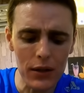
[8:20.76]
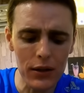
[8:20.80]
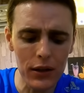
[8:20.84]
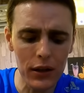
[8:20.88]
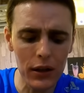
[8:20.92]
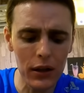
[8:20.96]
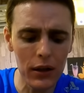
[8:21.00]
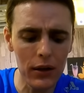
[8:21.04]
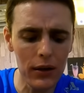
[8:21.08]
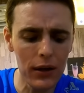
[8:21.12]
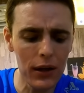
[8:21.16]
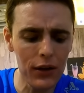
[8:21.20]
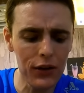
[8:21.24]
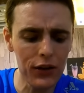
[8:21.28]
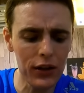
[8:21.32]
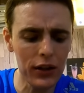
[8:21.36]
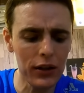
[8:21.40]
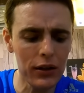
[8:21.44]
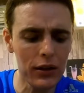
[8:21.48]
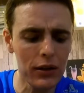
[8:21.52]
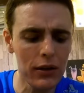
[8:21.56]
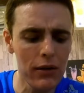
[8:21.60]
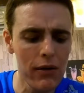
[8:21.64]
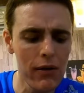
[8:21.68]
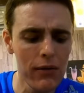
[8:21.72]
yeah, I
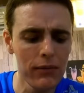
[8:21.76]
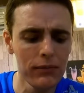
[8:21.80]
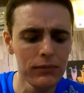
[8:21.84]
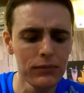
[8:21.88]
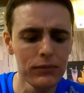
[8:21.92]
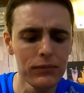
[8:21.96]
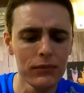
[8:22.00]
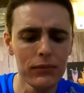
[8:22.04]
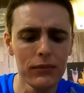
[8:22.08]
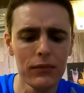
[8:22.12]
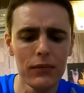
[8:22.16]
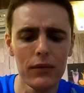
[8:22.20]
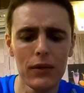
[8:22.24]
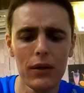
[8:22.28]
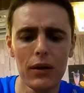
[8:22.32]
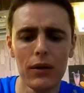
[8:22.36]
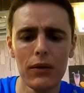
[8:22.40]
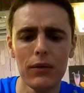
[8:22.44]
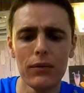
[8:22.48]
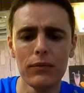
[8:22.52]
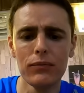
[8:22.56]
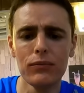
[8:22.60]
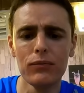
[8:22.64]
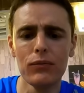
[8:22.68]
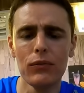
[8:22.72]
think
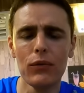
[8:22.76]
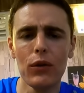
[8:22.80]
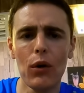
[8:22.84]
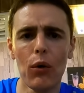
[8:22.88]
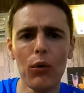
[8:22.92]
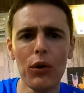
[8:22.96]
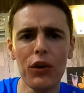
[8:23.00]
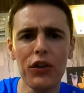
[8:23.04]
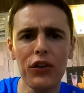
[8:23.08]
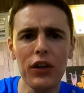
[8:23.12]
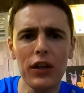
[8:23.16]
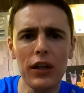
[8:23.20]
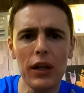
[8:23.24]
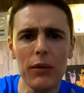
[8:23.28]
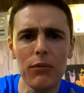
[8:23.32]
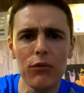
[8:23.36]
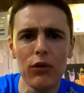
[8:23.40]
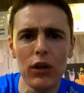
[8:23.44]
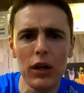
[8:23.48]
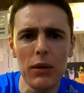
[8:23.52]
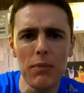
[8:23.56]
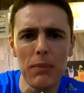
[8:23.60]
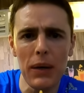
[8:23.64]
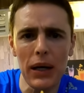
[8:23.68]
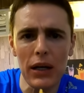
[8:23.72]
the only thing that
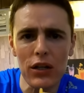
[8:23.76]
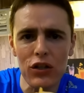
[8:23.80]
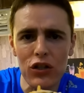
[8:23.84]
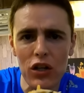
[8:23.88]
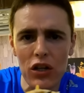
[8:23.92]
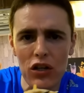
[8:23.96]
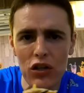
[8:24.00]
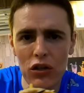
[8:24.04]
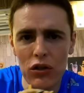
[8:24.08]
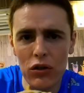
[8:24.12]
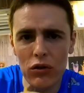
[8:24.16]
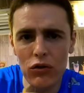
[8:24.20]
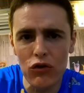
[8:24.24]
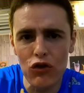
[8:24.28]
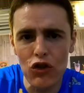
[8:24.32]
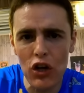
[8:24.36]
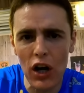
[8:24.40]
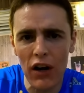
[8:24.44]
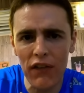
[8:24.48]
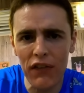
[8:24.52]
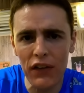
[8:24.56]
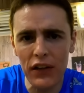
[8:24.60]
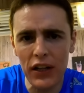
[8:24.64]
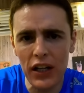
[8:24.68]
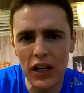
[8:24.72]
really makes this
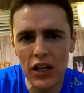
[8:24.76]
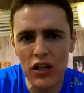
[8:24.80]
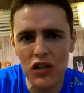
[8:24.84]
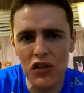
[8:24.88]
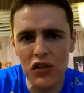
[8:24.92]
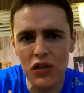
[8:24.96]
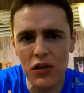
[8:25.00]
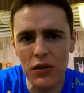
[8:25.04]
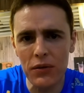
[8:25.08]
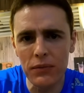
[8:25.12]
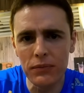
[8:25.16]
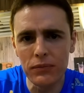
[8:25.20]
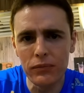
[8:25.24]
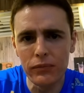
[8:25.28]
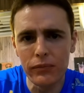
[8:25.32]
Javanese,